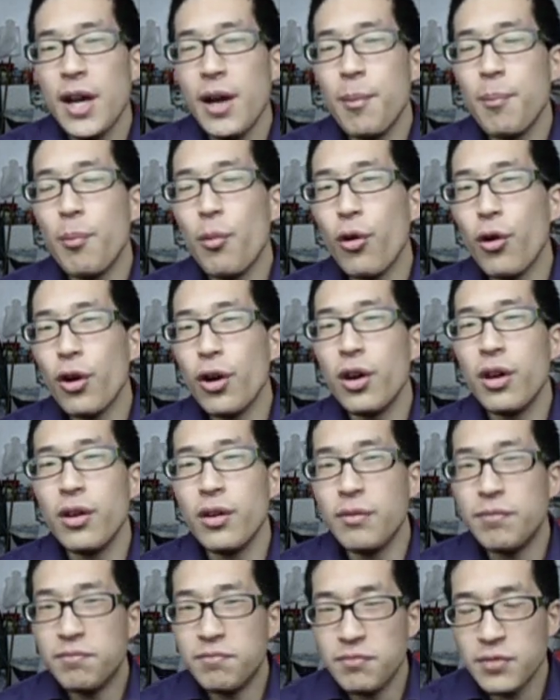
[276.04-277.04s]
more
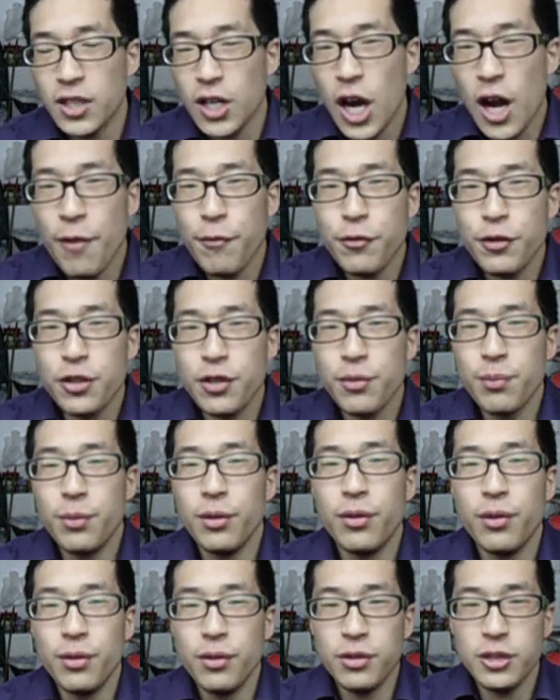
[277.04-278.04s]

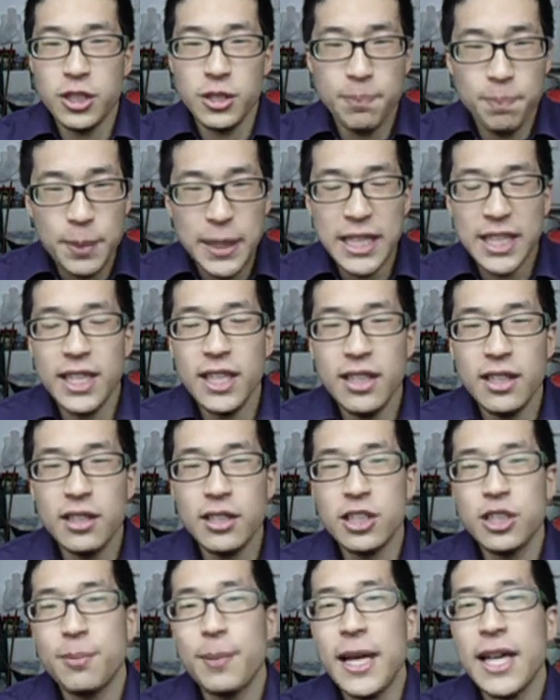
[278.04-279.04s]
comfortable speaking
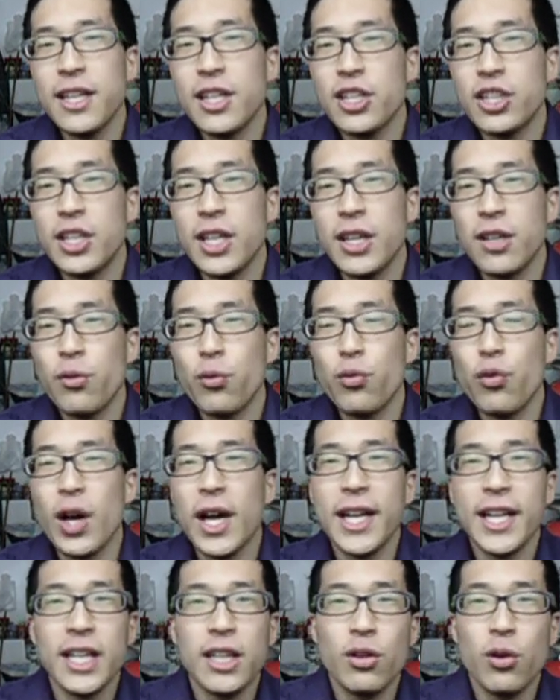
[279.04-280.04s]
Spanish than
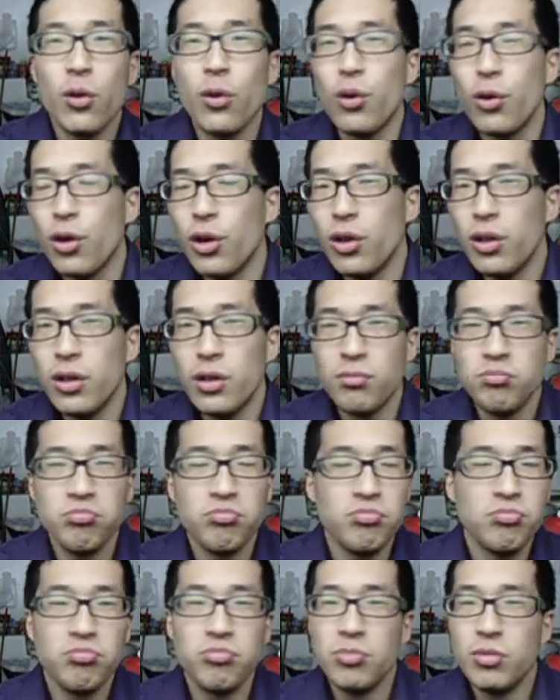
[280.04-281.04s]
writing or
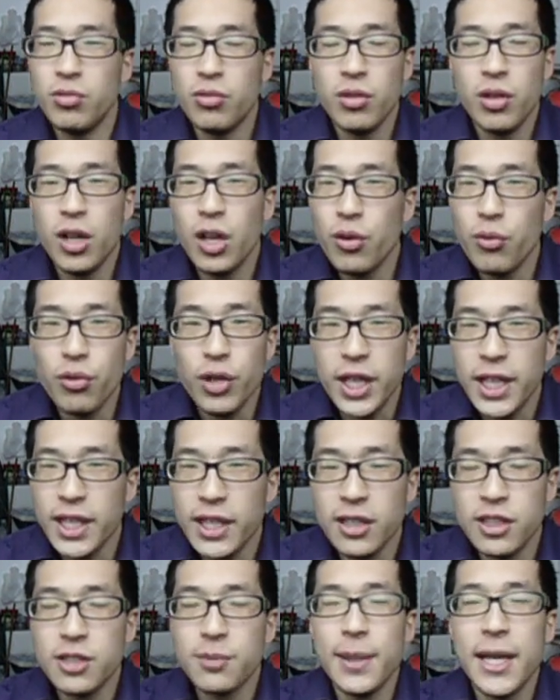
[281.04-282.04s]

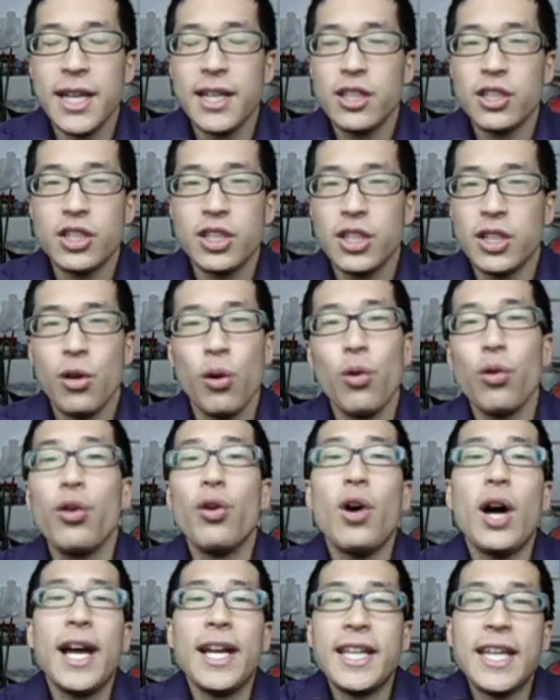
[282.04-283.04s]
reading Spanish,
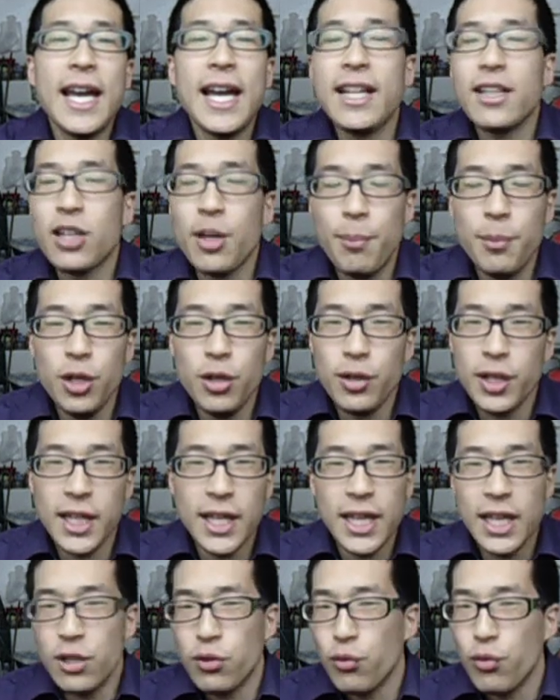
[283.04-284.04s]
although I can
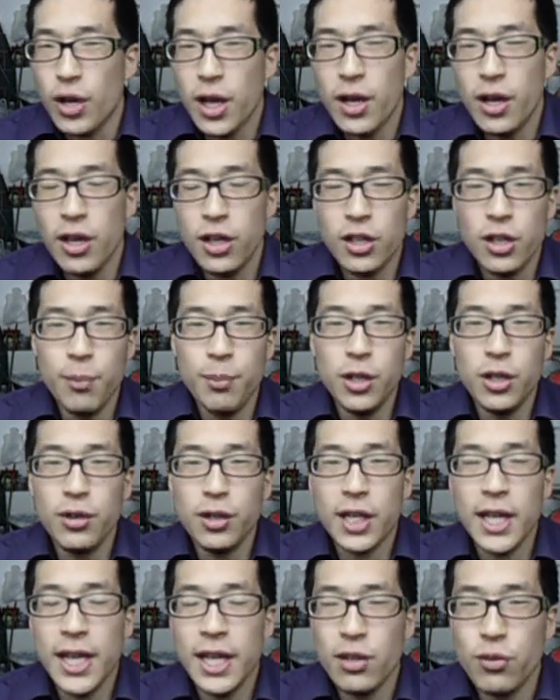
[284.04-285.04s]
communicate
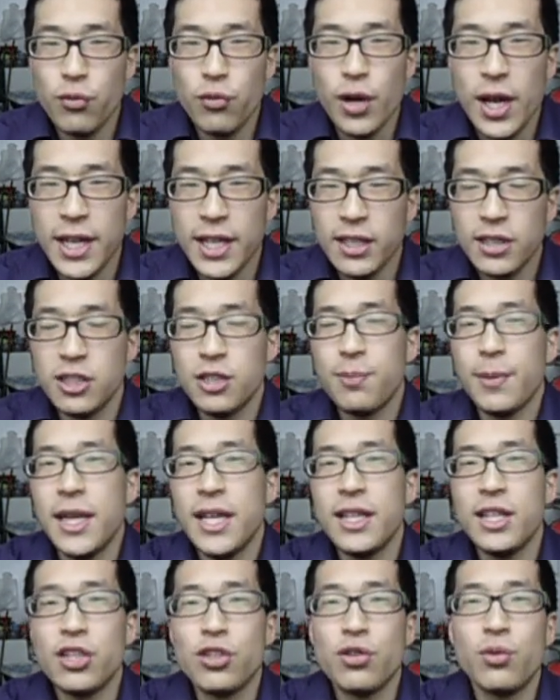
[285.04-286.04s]
writing
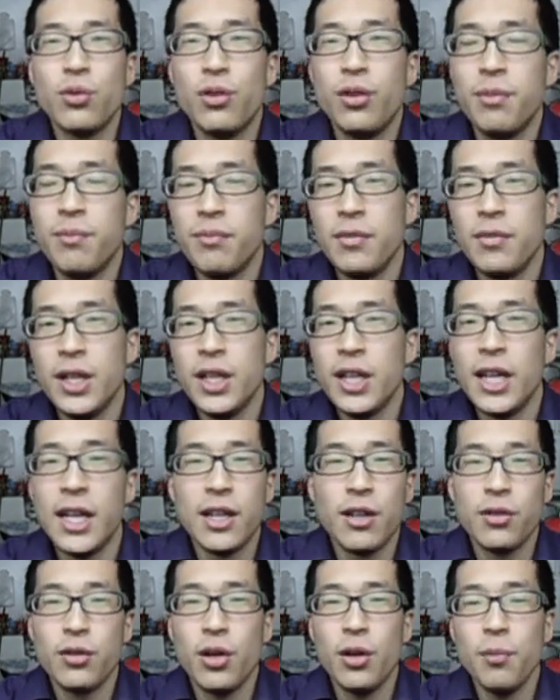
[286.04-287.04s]
Spanish, or I
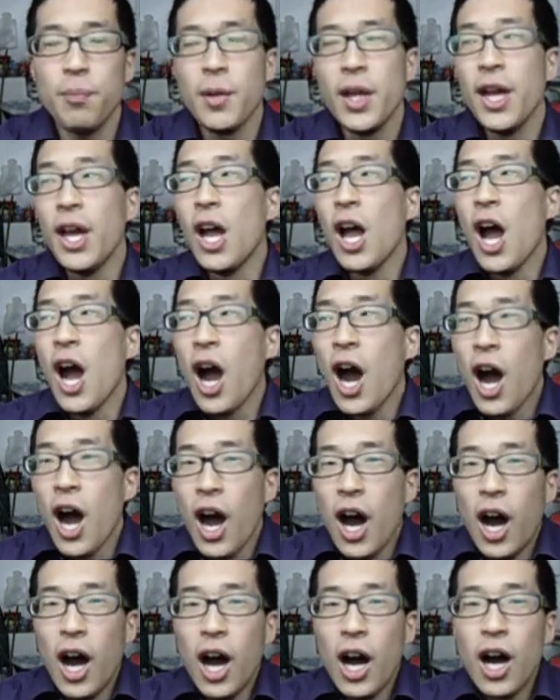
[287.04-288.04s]
don't
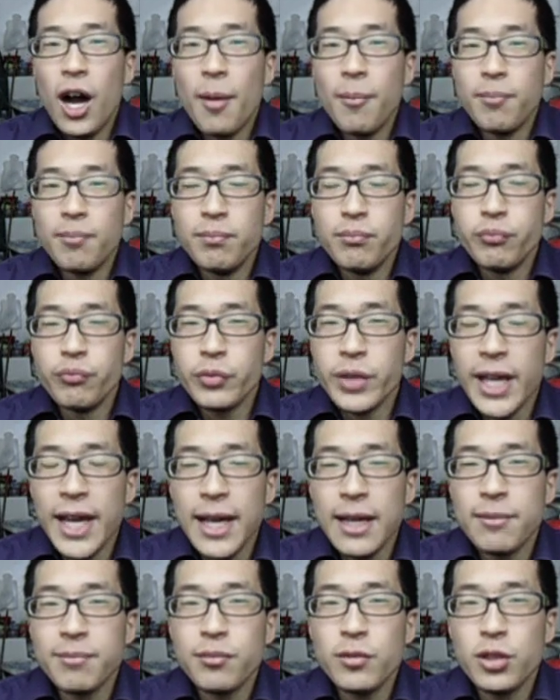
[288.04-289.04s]
know.
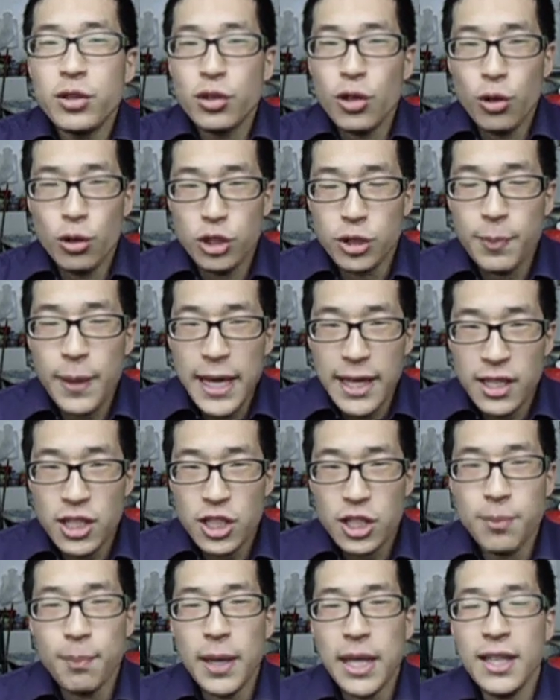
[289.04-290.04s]
Yeah, so Spanish
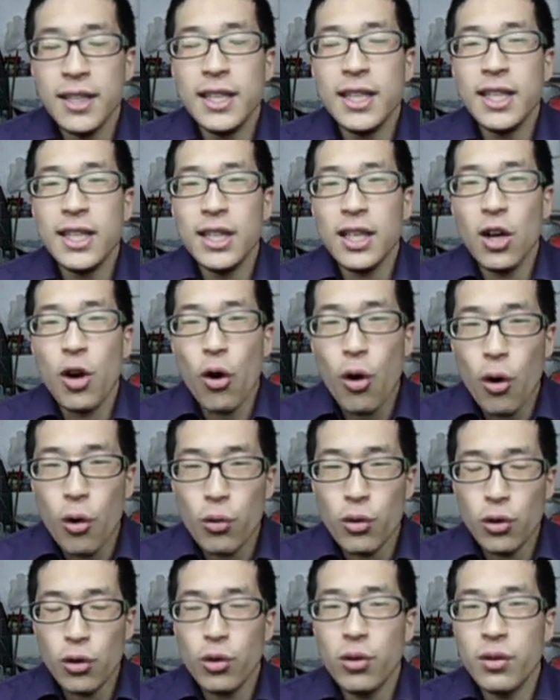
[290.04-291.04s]
mainly
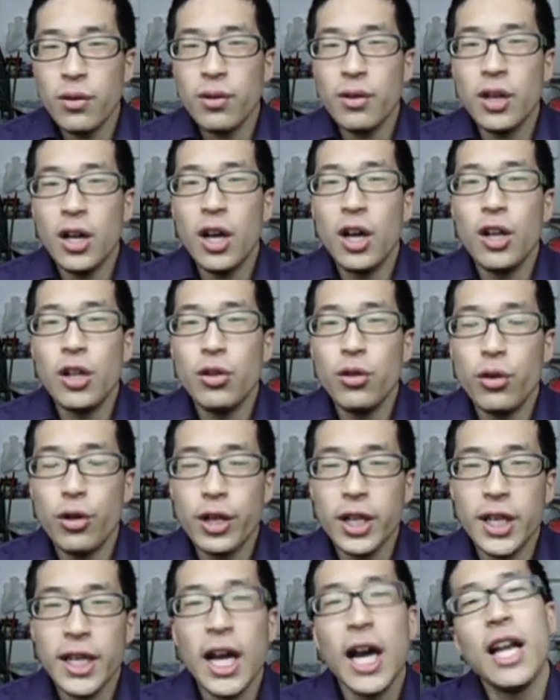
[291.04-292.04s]
oral
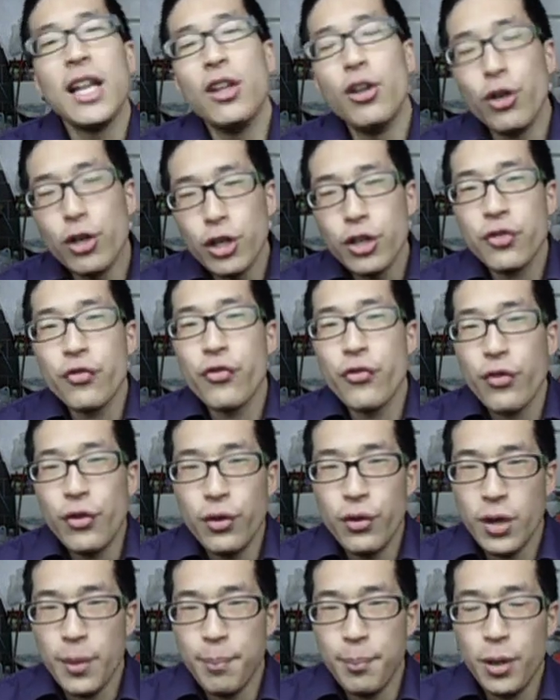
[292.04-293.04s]
learning. I learned
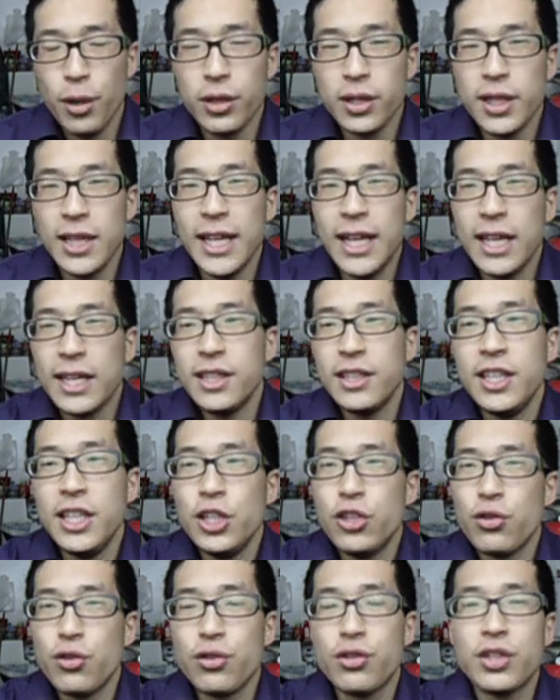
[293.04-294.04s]
through a book like
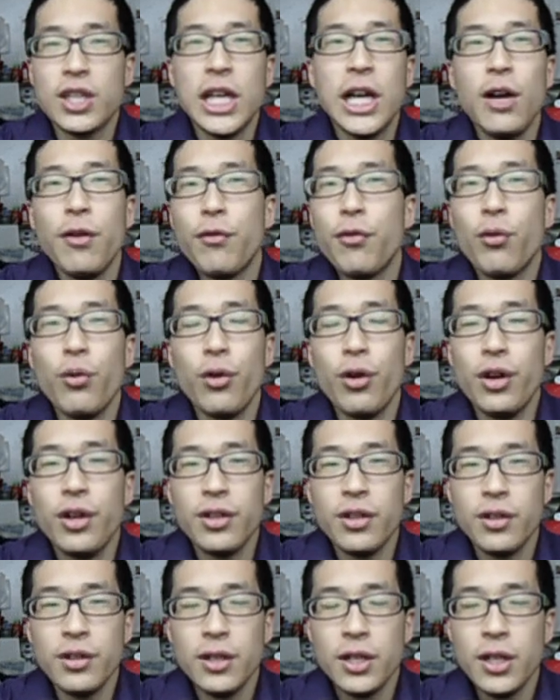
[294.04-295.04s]
Teach Yourself, or
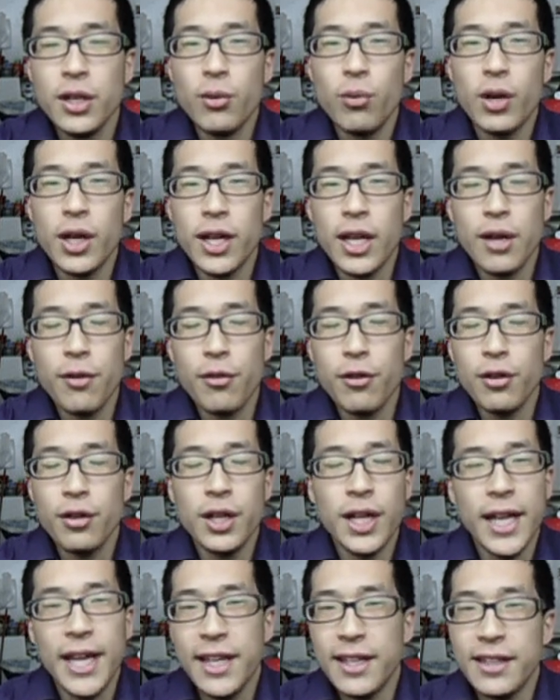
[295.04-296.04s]
whatever,
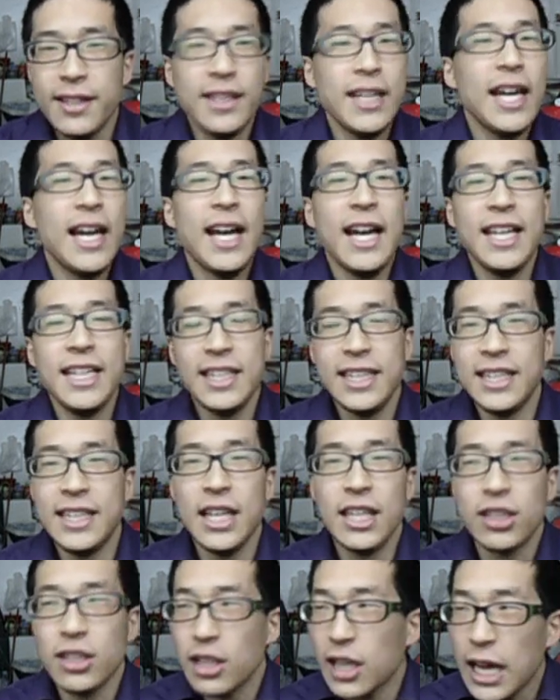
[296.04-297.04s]
and I
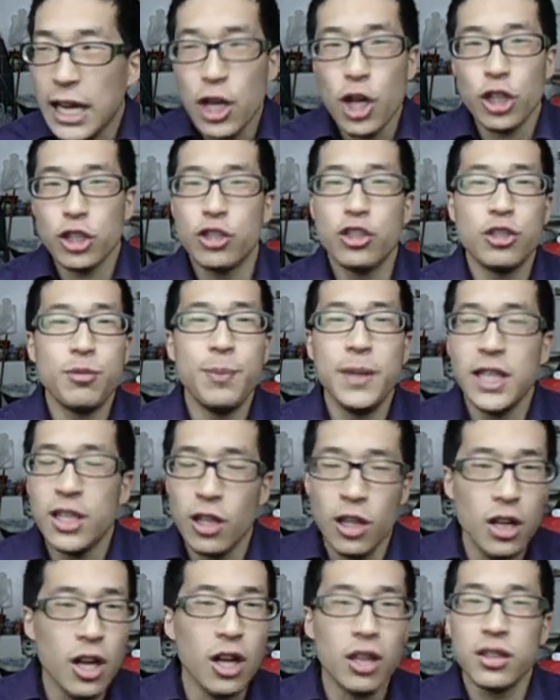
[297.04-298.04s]
got to speak a
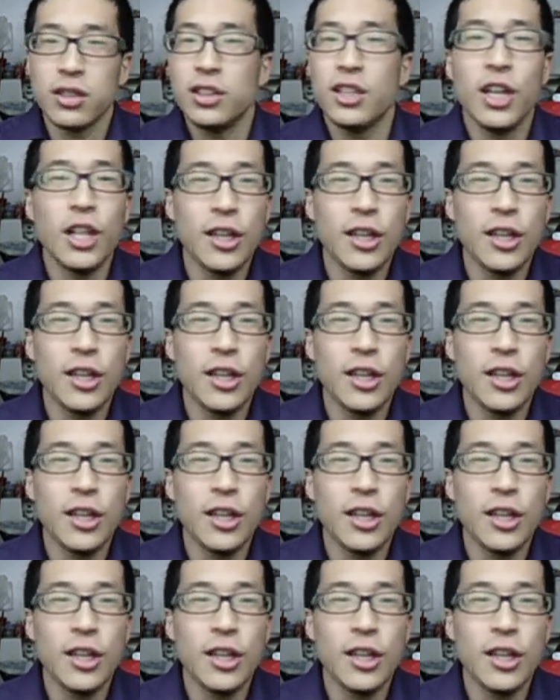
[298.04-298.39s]
lot